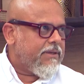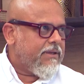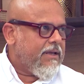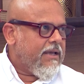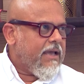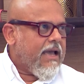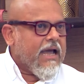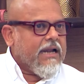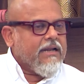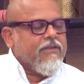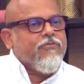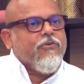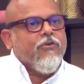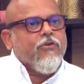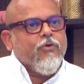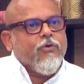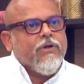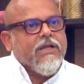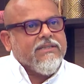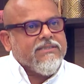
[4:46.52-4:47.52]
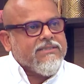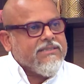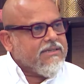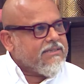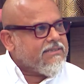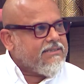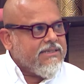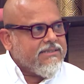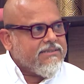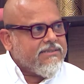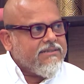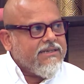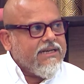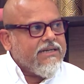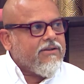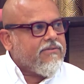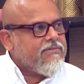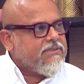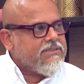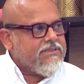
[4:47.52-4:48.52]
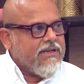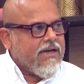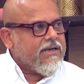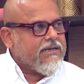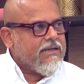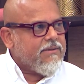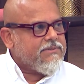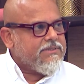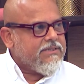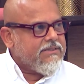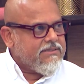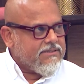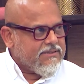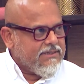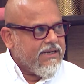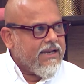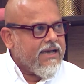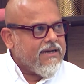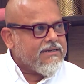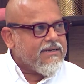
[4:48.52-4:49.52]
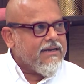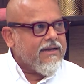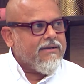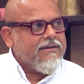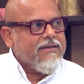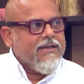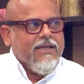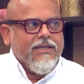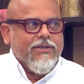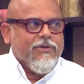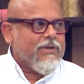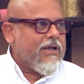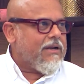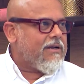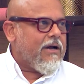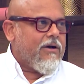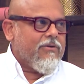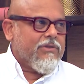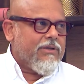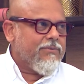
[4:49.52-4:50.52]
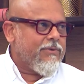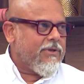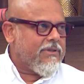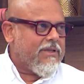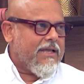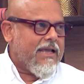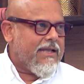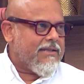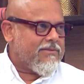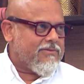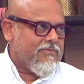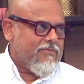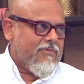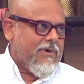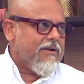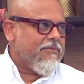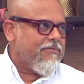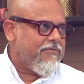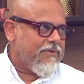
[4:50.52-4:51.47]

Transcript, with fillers: That is true. And if you look at the success rate of the startups in Sri Lanka, you can count them on the hands of one